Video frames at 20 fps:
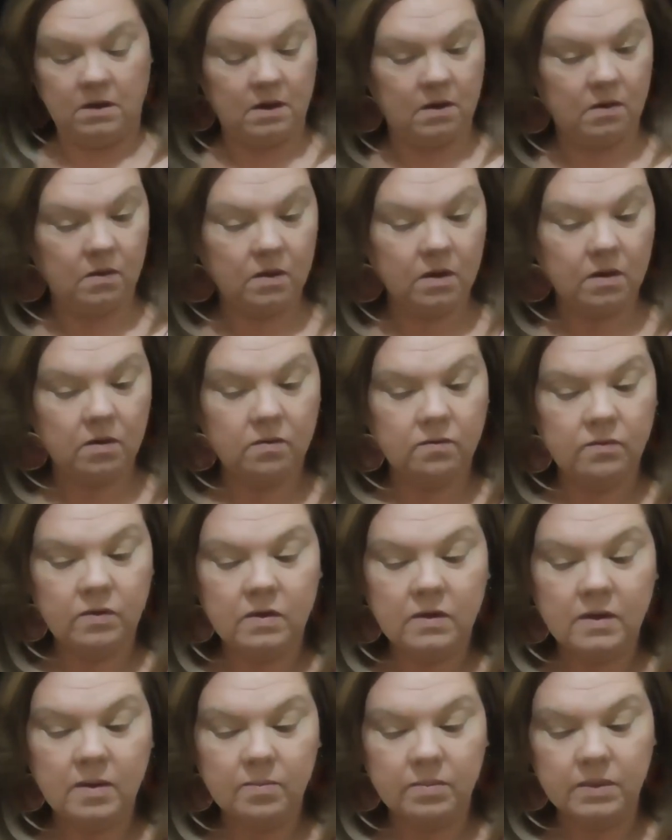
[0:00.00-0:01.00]
Now I'll go
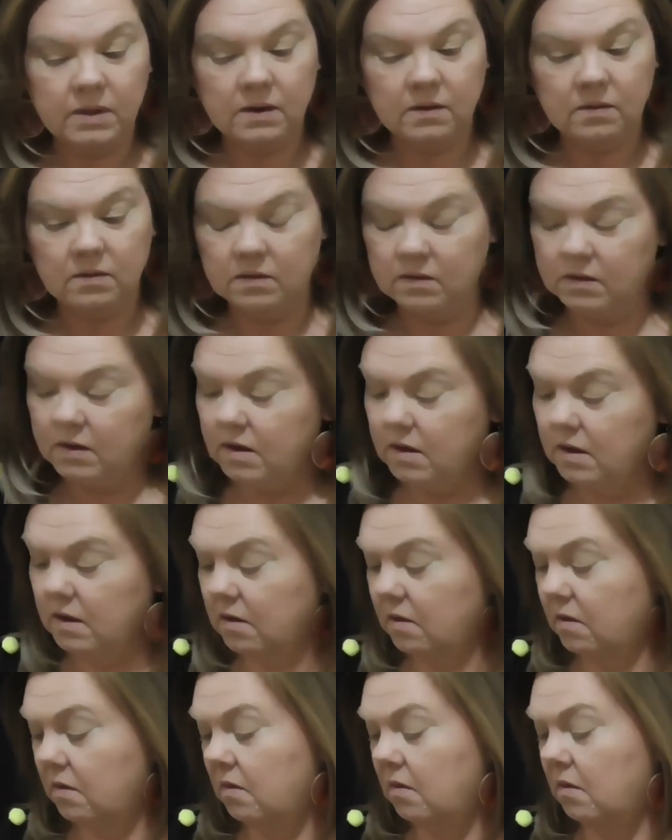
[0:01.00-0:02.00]
for something
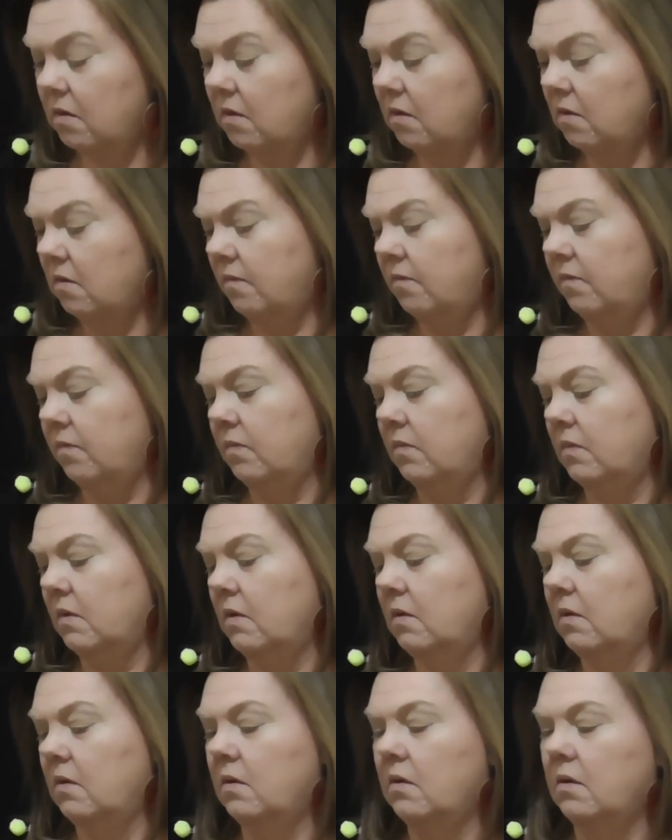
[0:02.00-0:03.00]
darker
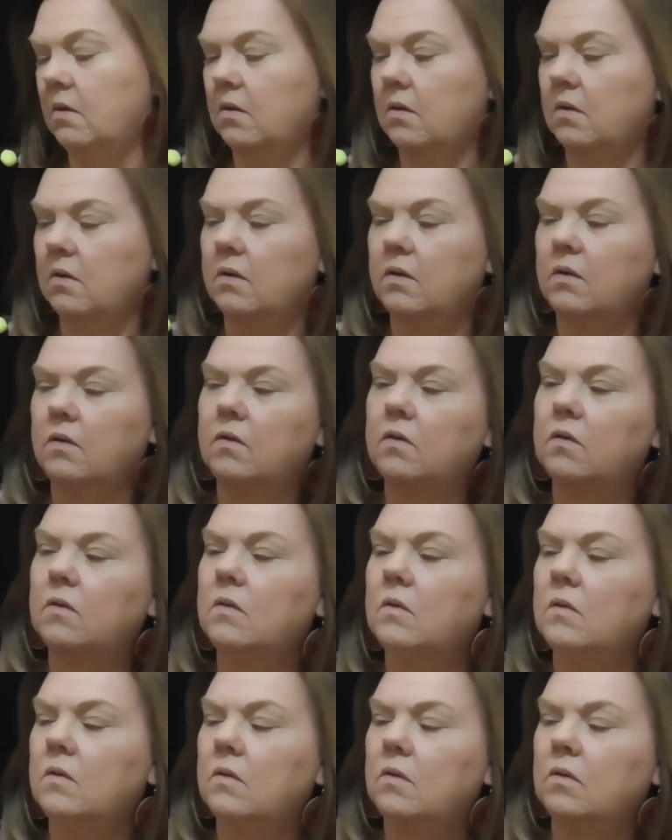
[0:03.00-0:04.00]

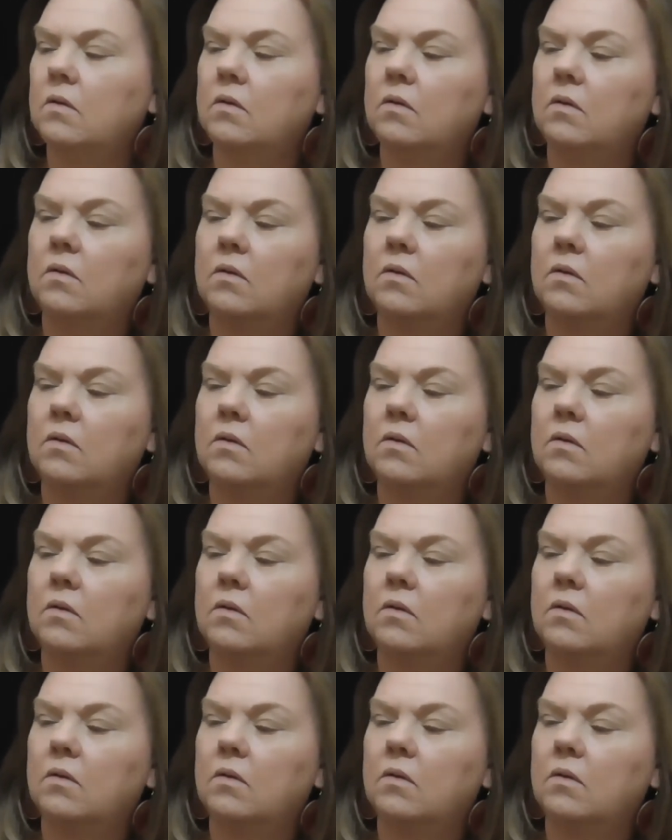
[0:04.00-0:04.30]
to